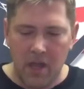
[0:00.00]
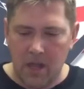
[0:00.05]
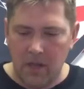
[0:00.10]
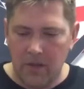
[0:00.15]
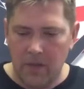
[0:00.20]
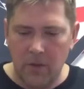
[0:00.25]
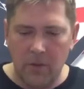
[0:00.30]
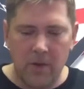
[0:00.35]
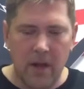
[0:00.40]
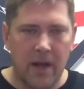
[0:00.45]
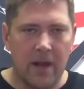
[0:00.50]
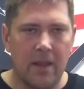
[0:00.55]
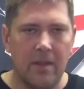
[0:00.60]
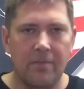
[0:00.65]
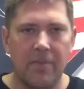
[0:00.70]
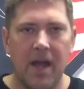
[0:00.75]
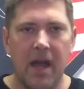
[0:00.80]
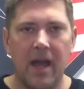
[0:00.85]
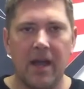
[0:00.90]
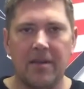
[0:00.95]
new out of the
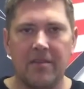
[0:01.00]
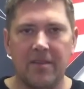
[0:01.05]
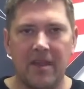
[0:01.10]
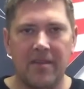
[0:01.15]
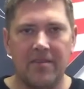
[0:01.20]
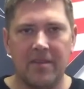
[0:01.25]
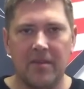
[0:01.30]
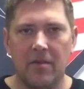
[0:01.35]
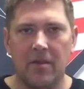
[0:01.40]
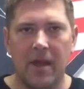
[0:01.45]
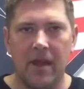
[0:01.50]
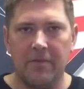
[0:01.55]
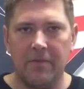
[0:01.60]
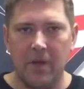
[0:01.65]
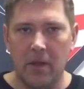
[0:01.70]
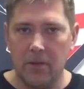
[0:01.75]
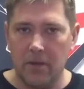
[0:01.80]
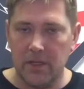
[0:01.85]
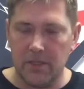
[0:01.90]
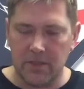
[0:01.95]
box, I still have
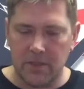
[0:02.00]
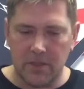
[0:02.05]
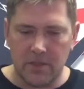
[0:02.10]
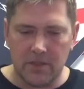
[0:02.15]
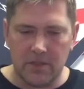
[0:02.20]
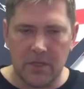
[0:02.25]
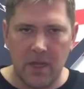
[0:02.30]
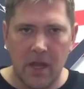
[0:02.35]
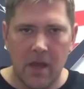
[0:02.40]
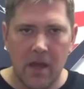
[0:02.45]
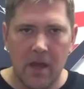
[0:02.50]
no issues.